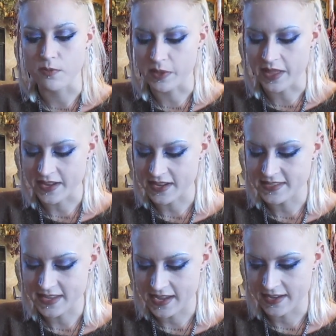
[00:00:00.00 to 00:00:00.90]
but like I
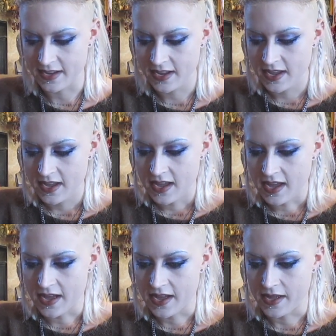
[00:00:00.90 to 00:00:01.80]
said,
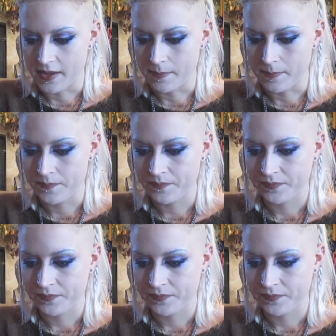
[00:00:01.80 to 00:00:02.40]
um,